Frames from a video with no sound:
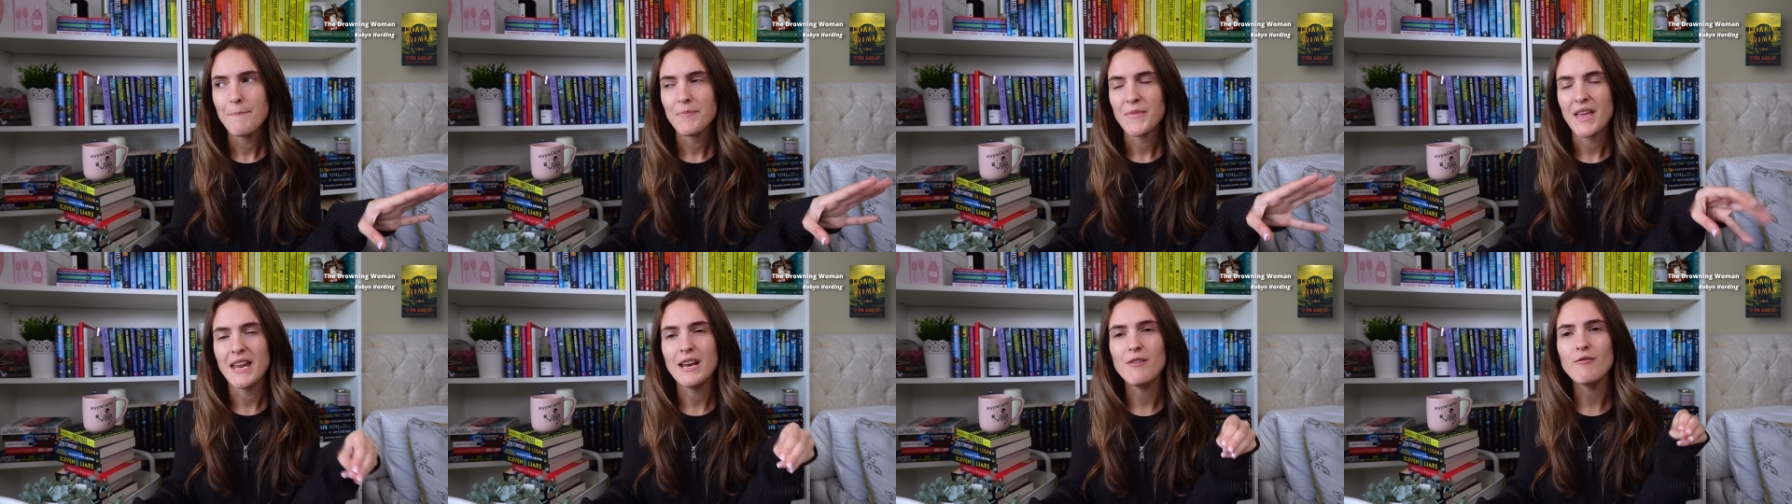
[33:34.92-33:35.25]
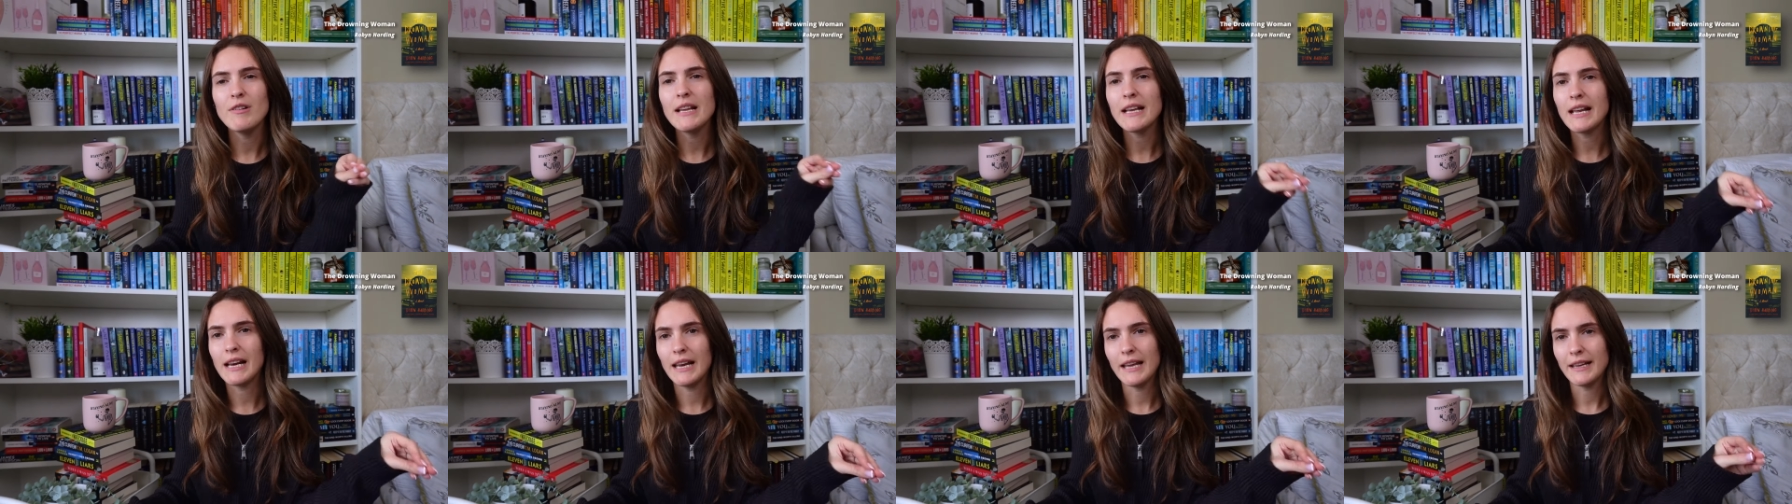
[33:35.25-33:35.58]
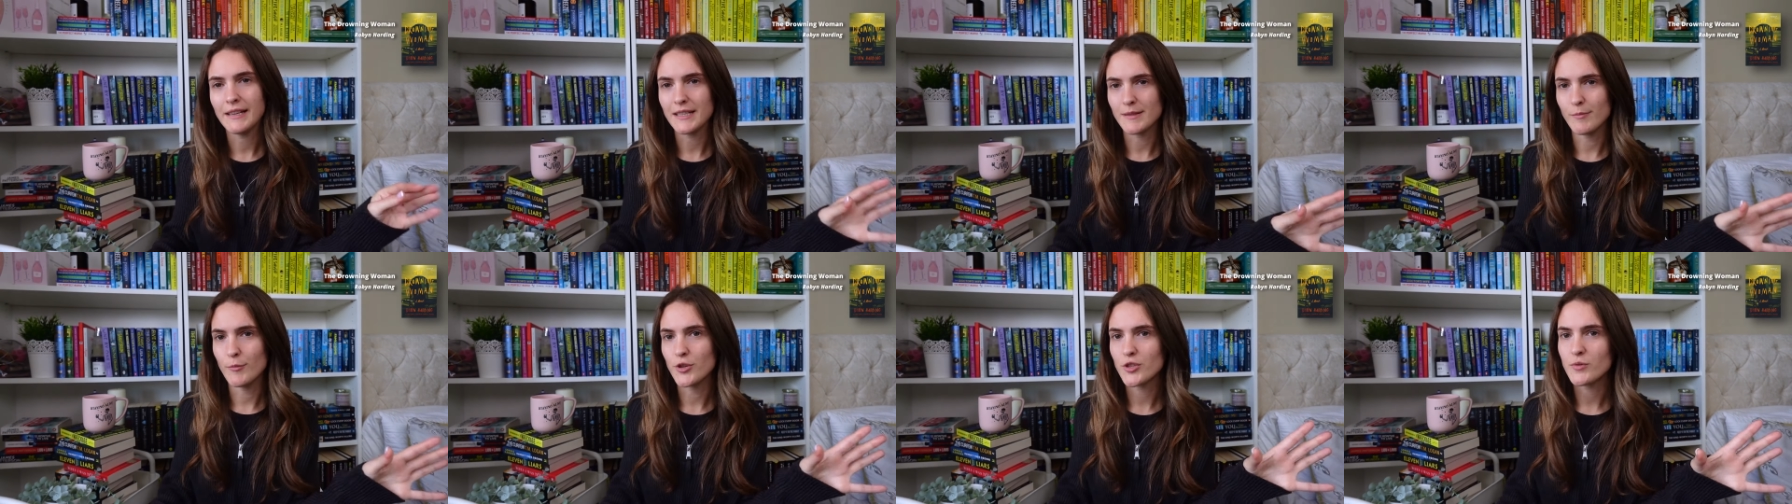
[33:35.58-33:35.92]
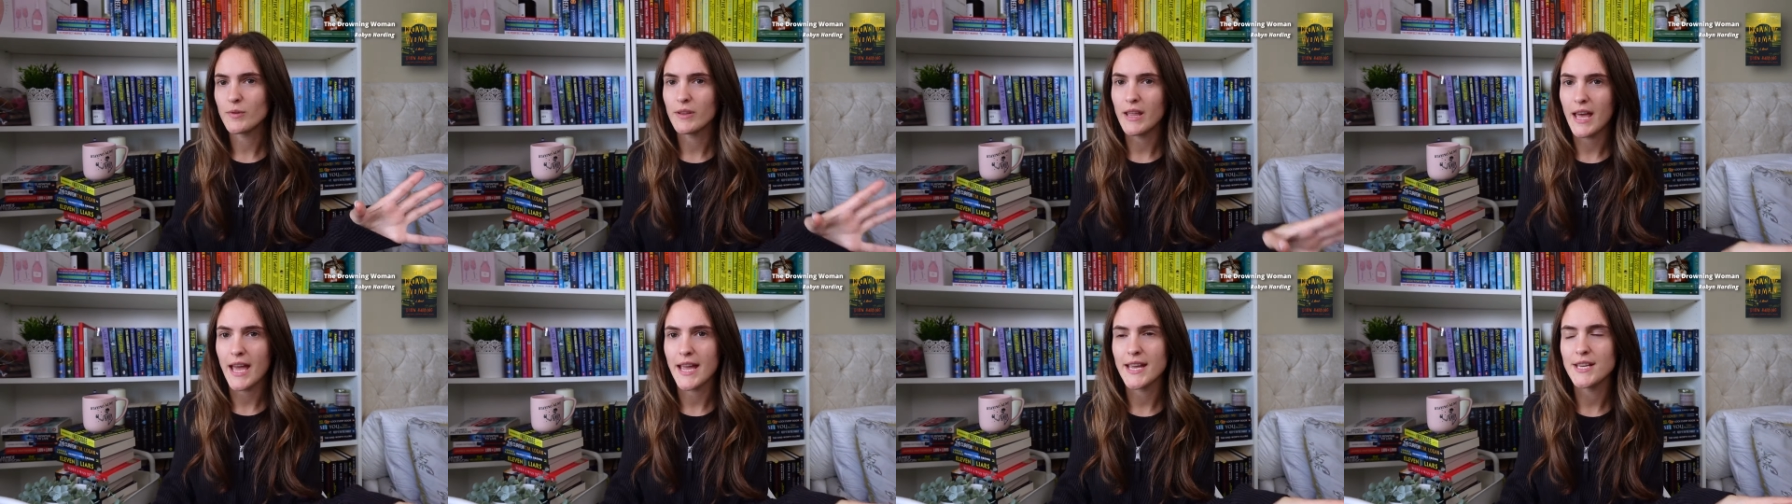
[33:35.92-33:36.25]
I didn't really click as much
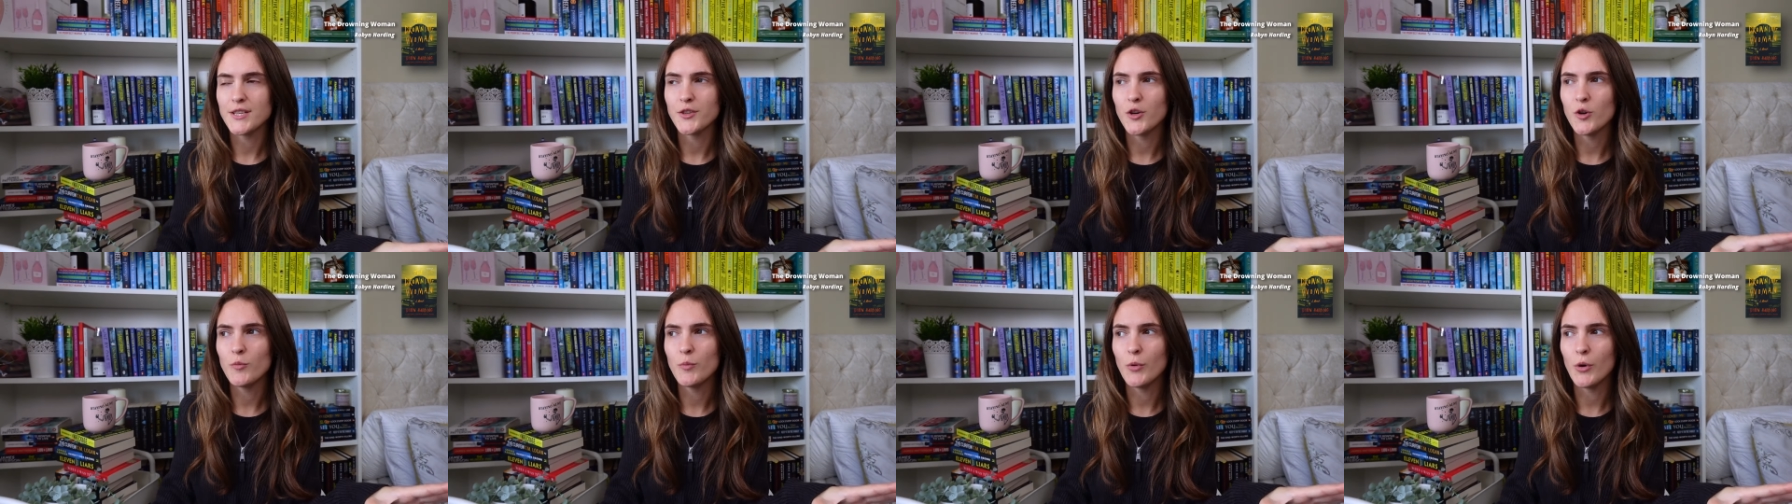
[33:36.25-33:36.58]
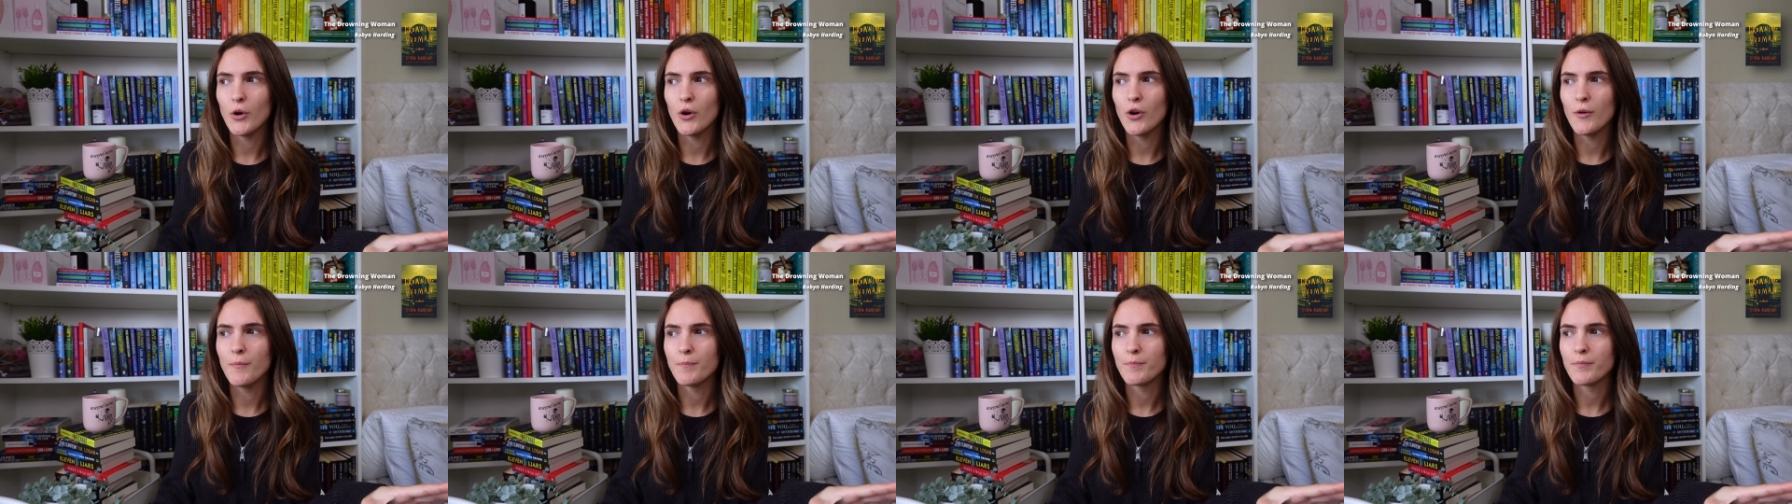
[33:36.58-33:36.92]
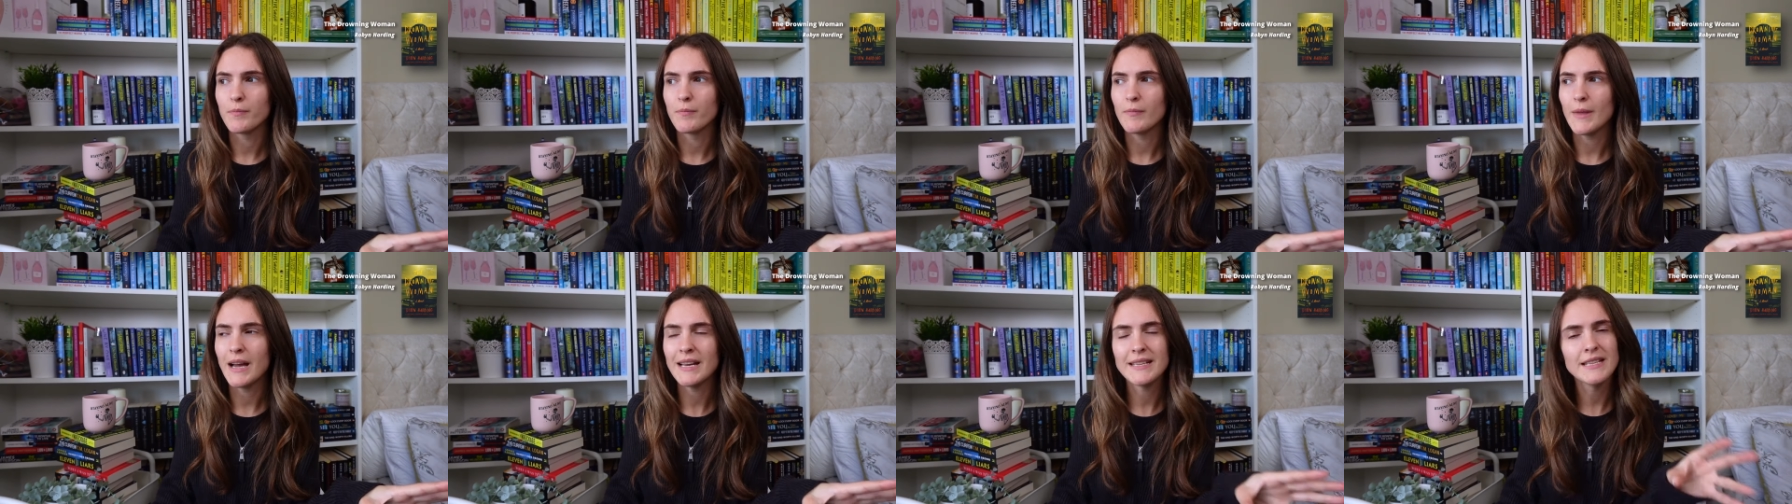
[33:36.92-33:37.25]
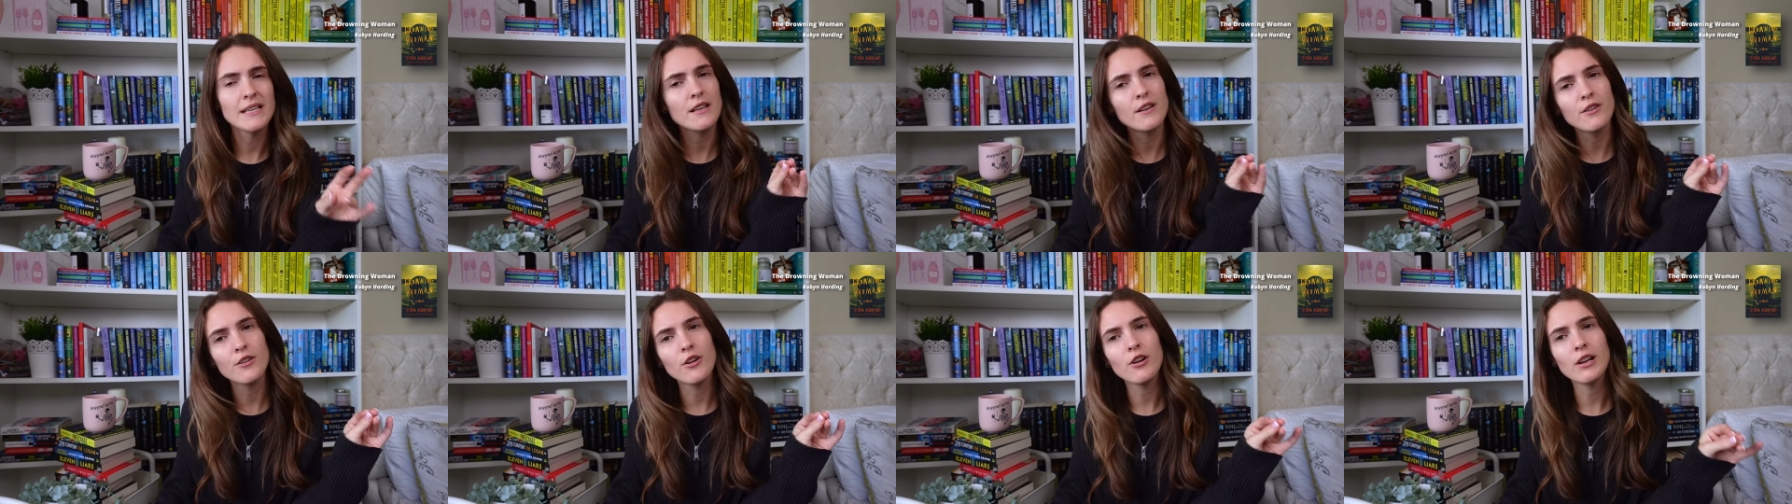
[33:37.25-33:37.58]
with Hazel, but I
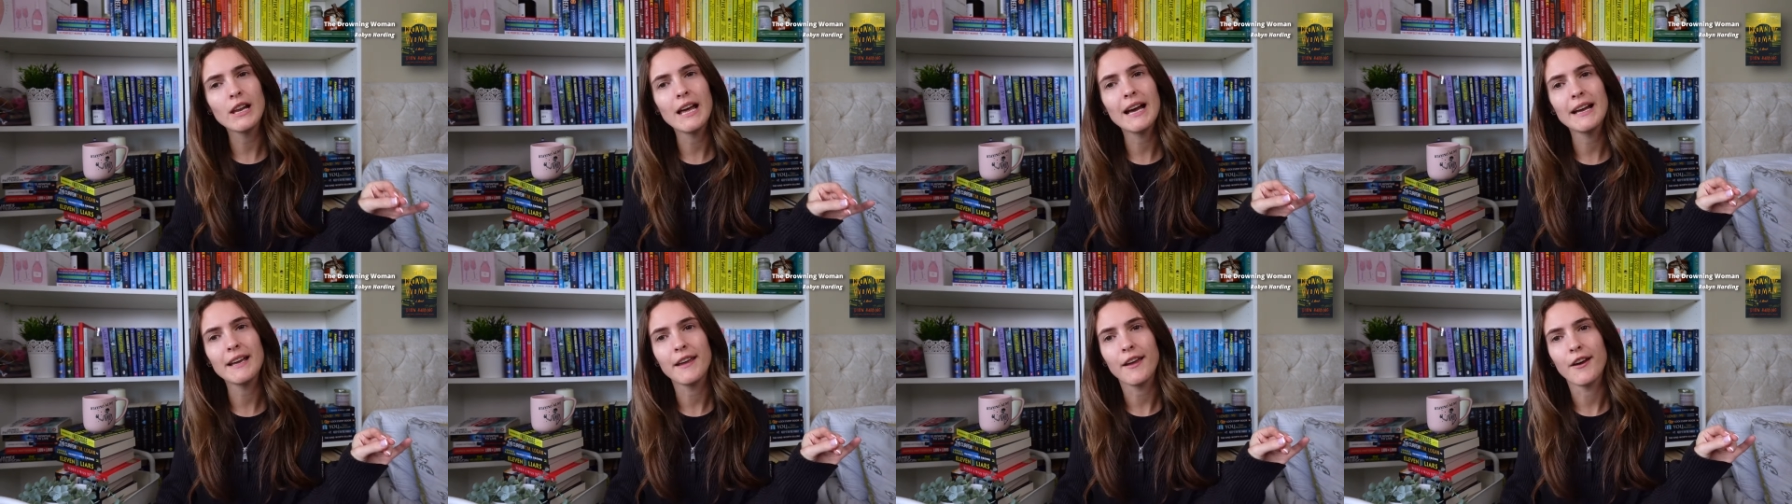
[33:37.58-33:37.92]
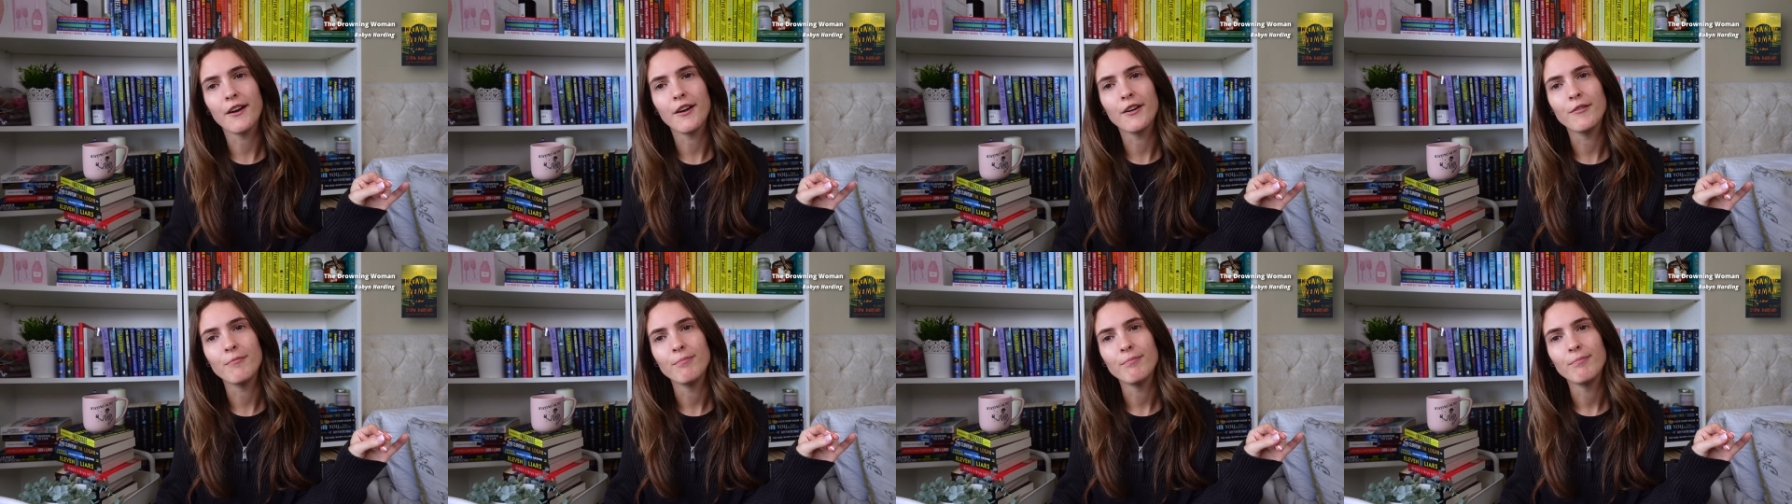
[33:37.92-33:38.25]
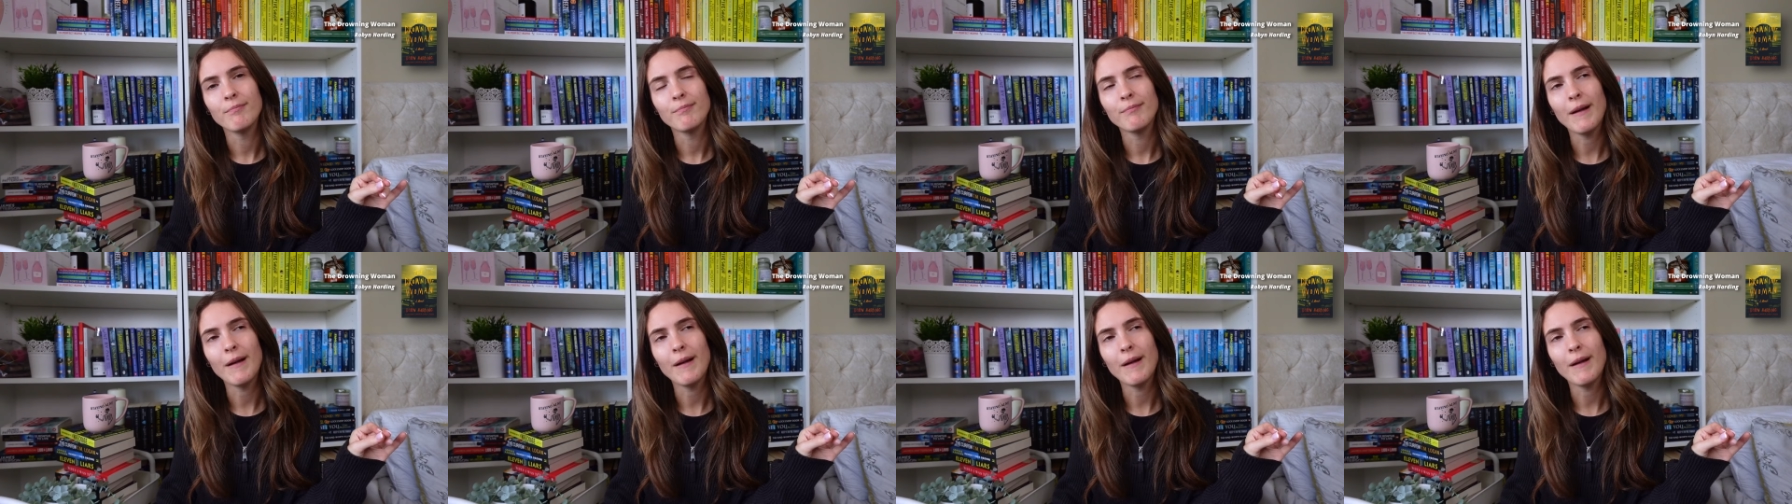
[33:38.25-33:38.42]
didn't not like her.